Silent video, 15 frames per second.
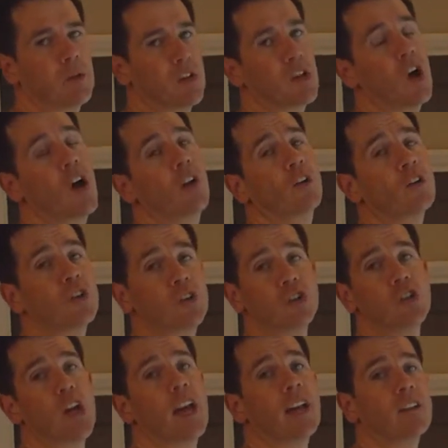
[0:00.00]
an eye on your
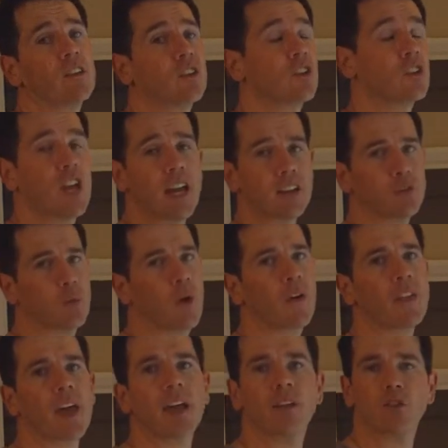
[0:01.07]
chain and your chain's wearing out,